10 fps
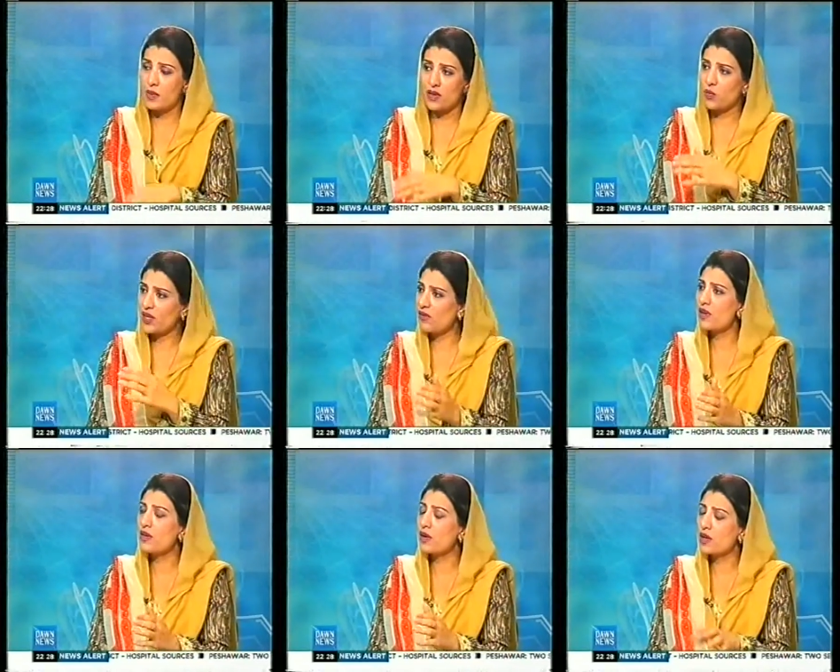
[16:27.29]
whatever
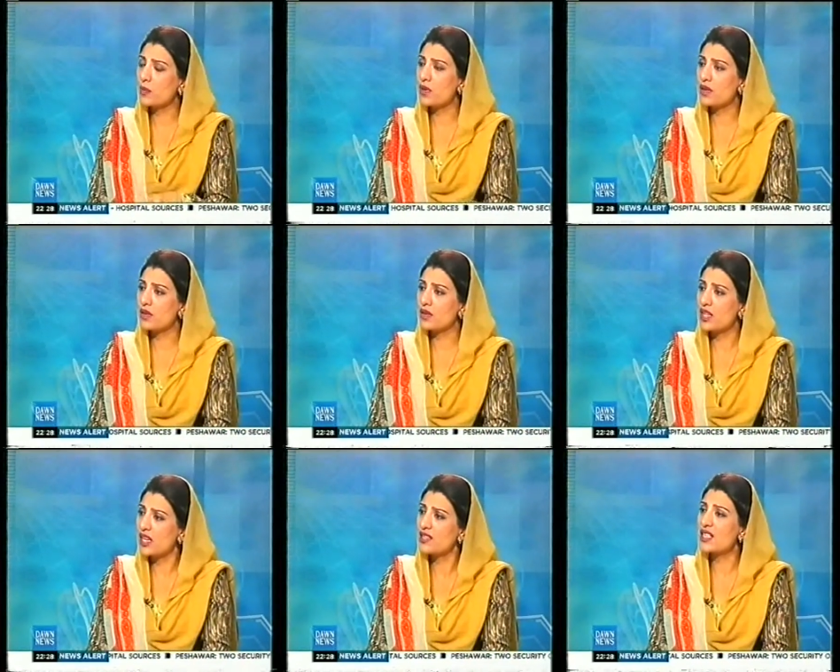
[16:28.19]

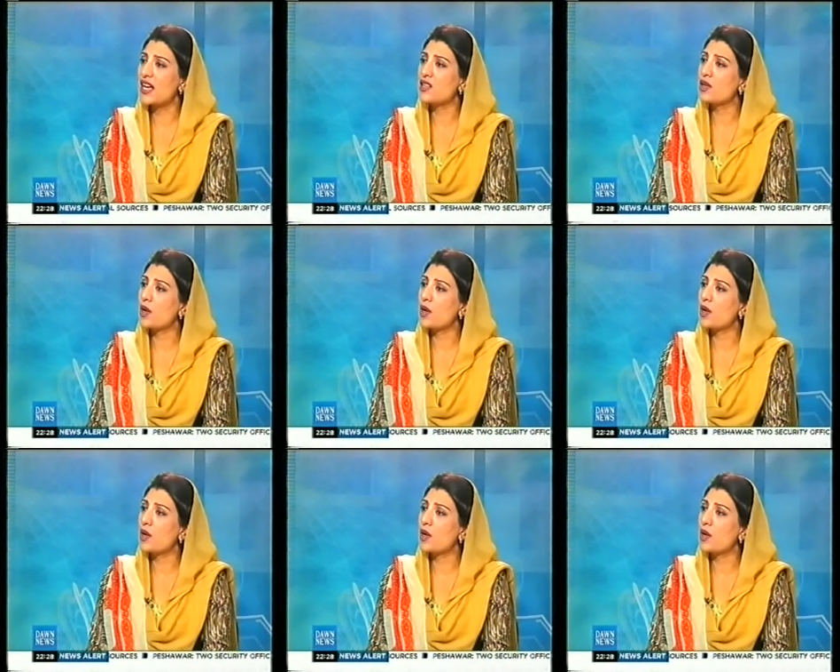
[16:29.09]
they decide